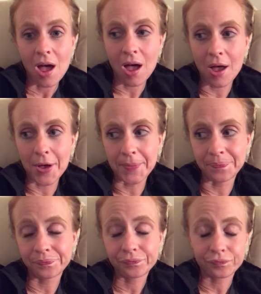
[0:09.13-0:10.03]

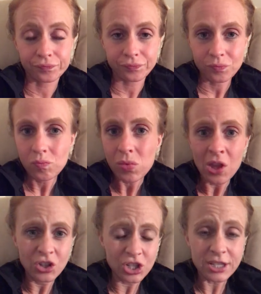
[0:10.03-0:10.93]

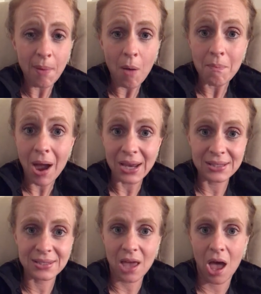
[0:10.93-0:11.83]
just about
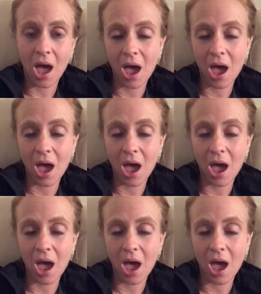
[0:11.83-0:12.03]
mindset.